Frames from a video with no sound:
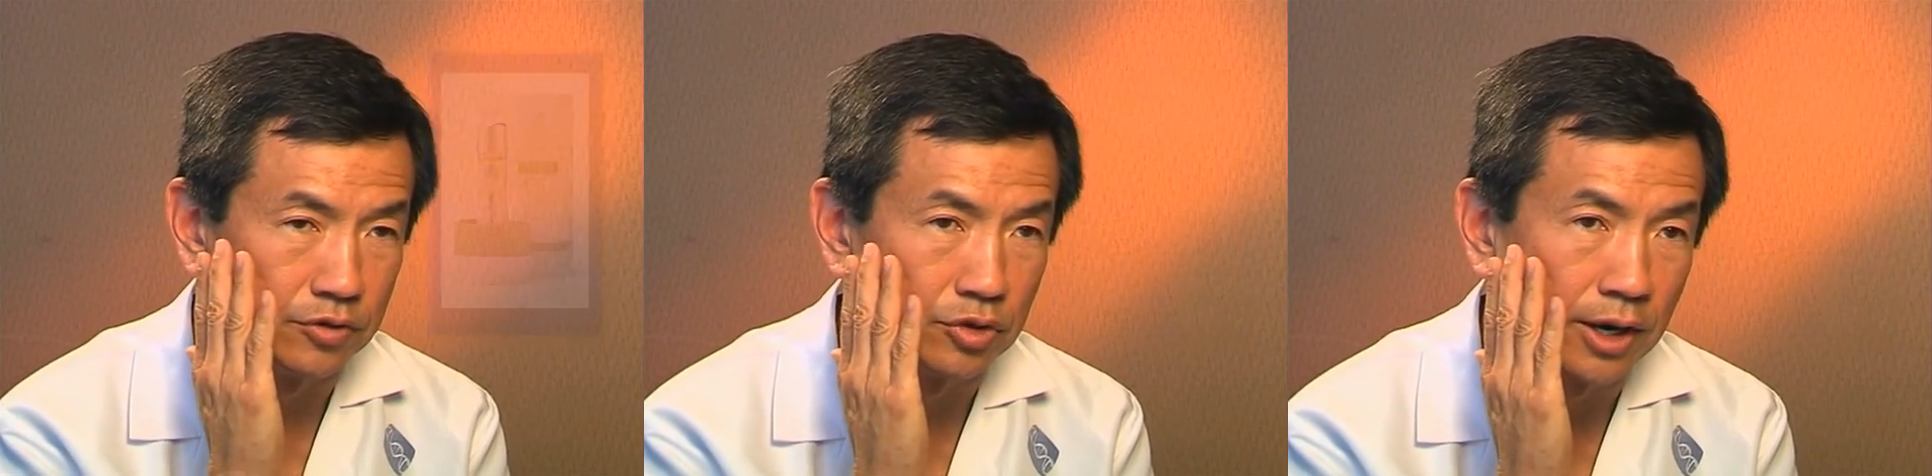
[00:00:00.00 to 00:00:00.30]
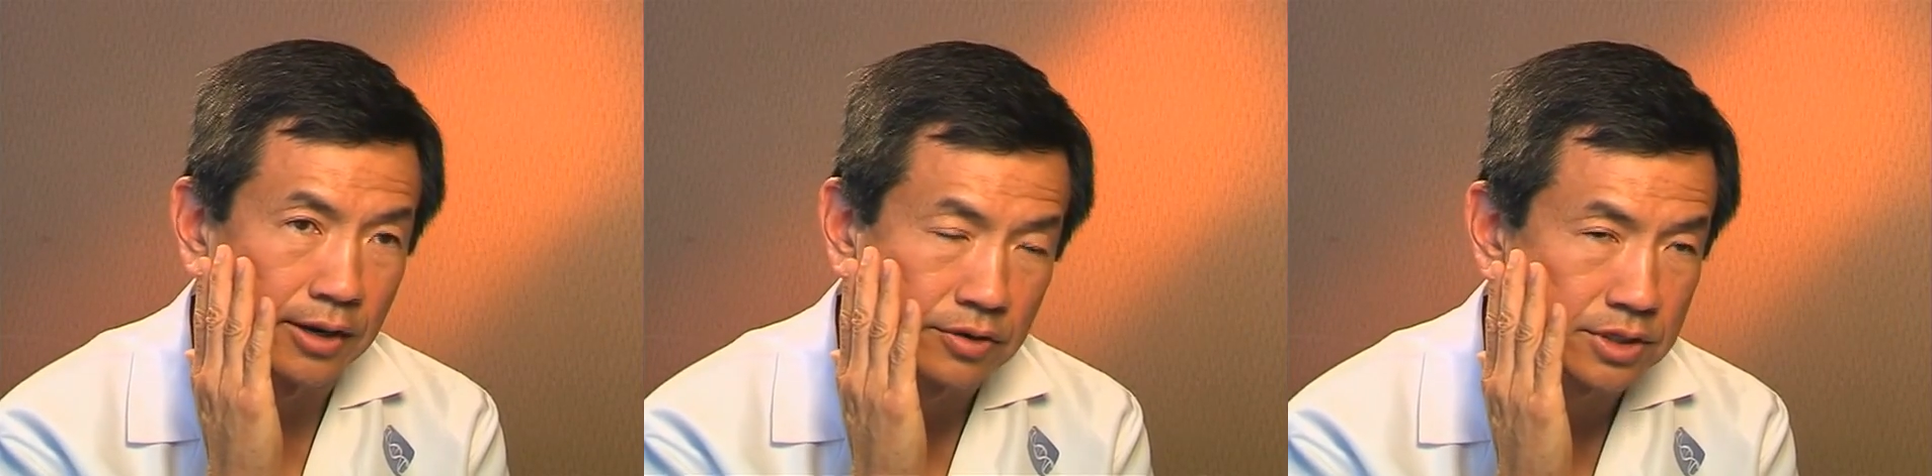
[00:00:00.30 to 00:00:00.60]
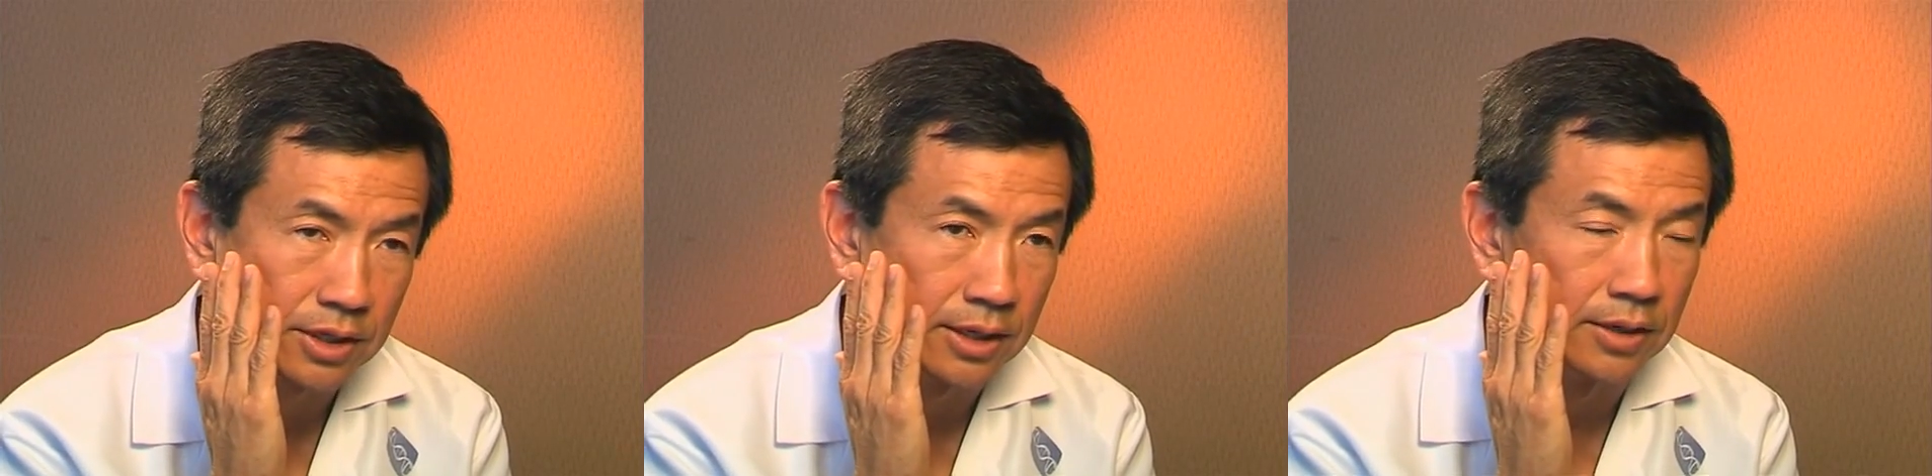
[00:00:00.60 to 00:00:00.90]
drier
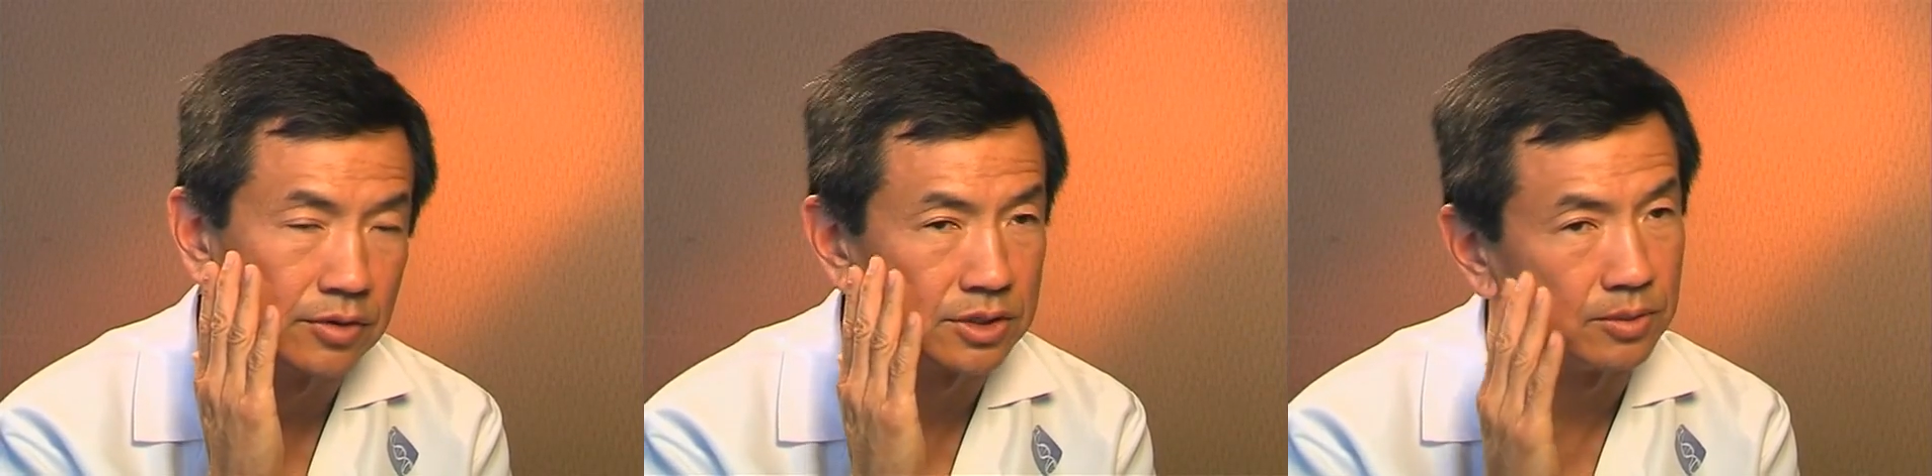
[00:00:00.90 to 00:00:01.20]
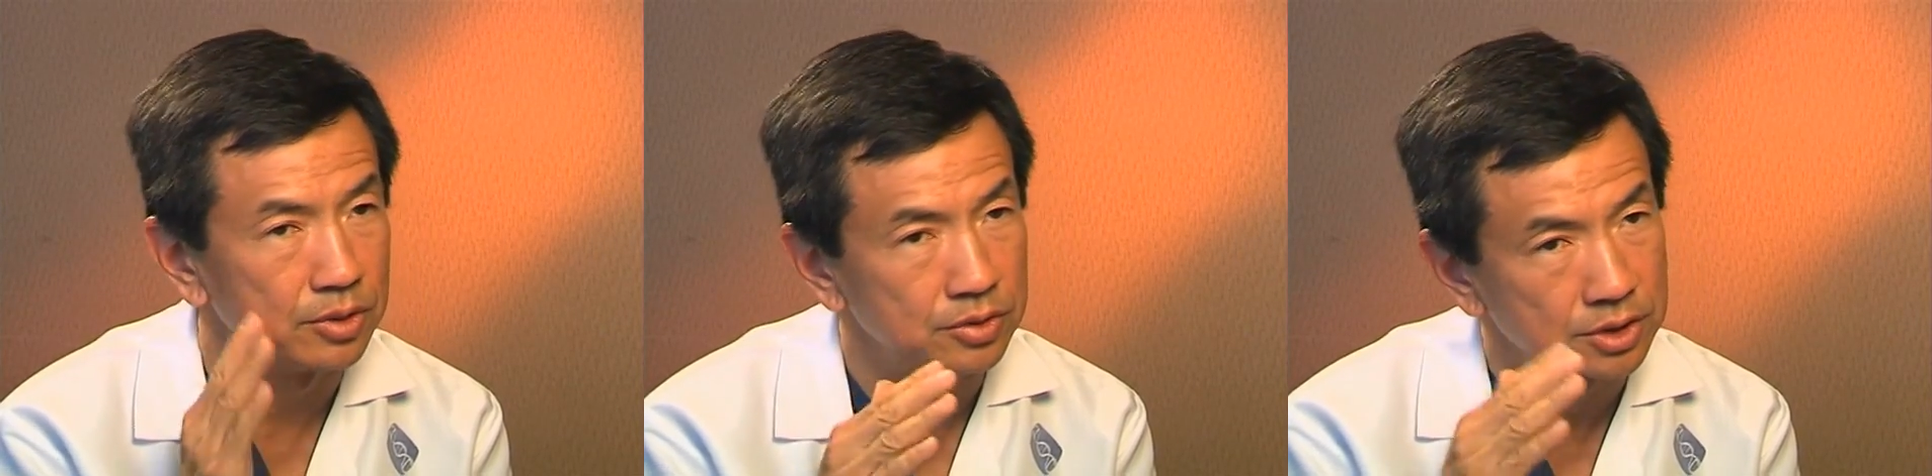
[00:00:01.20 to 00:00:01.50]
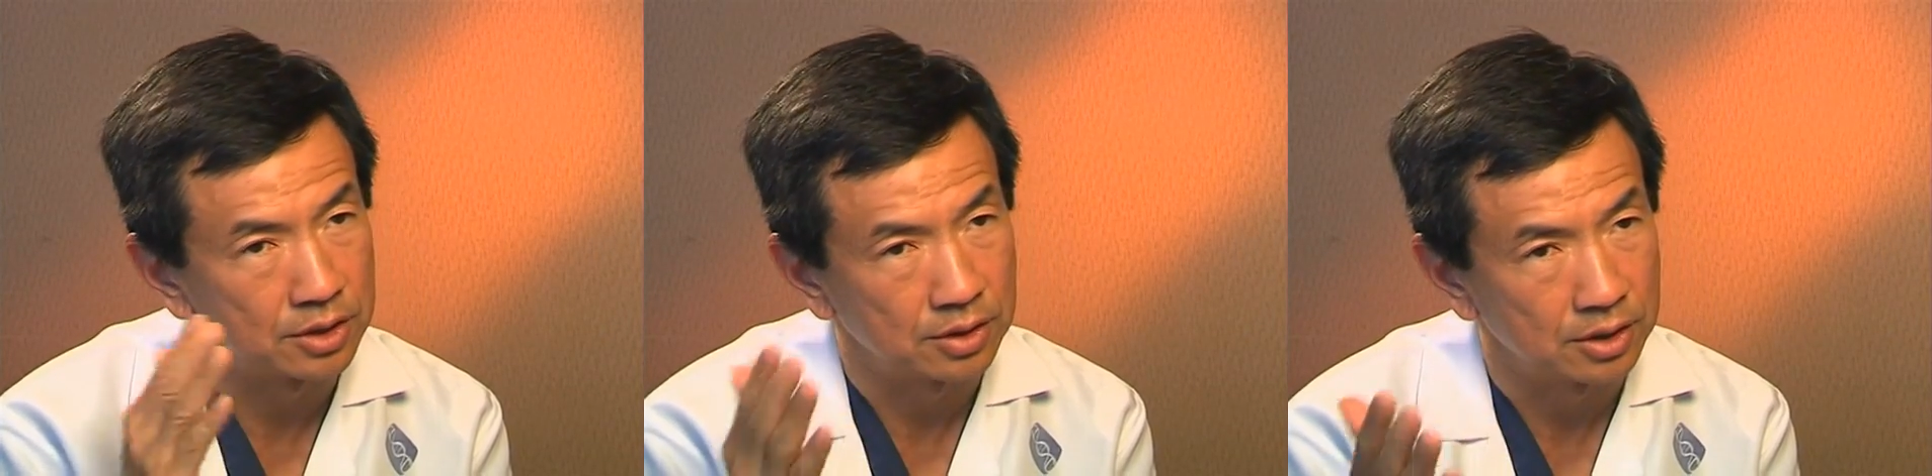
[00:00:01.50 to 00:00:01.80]
skin or someone who's
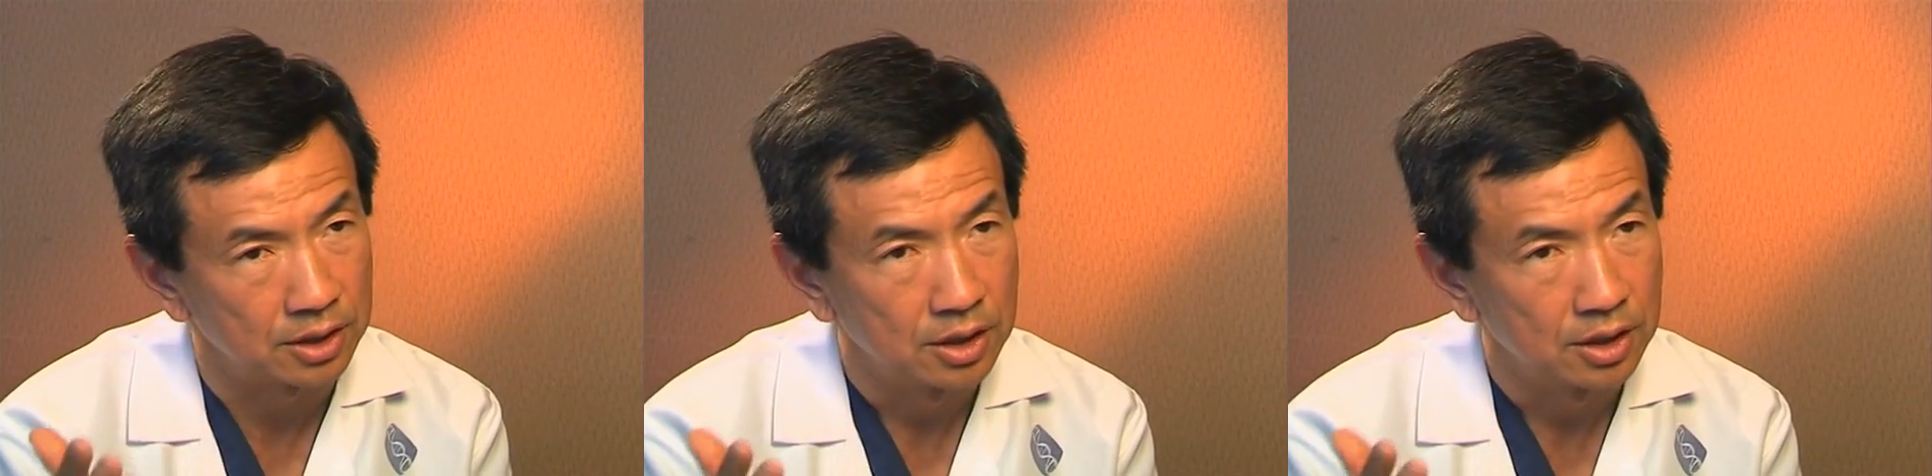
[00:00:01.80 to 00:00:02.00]
on the